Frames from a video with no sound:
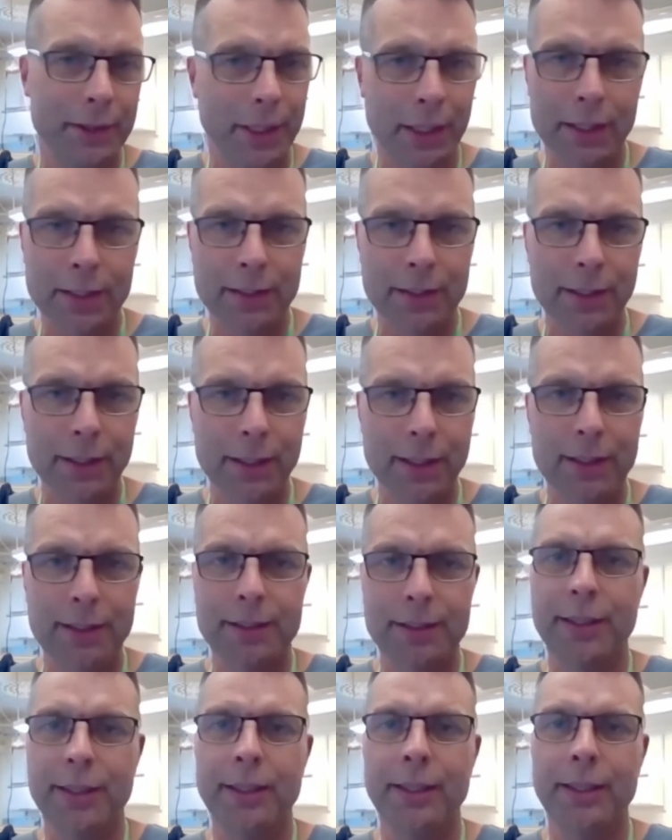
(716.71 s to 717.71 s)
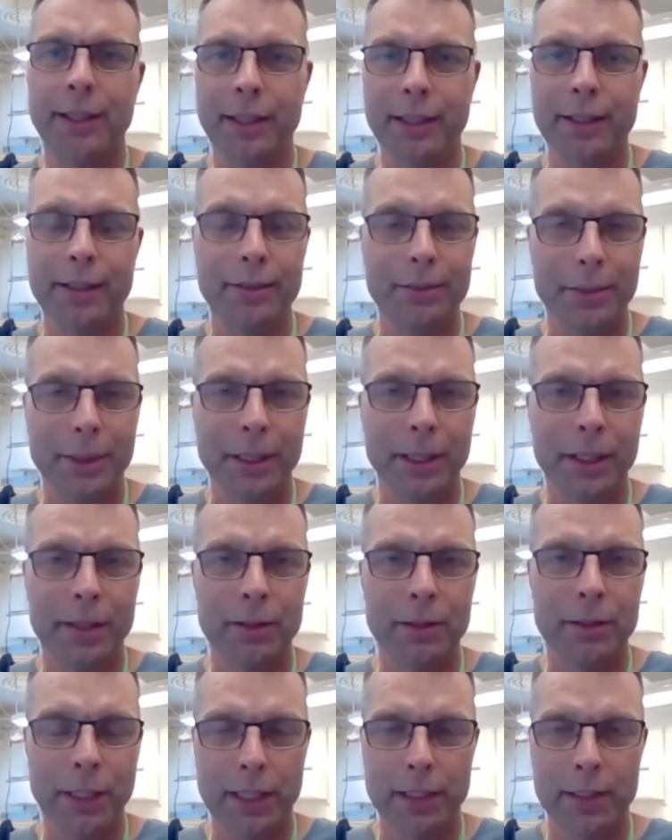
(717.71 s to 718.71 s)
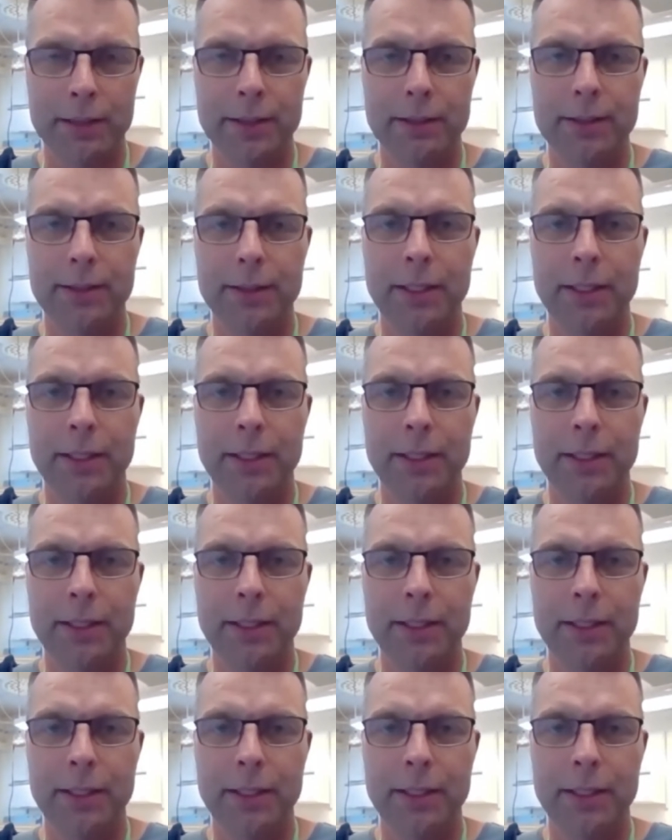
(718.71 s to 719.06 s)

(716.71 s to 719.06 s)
succeeds in any way or not.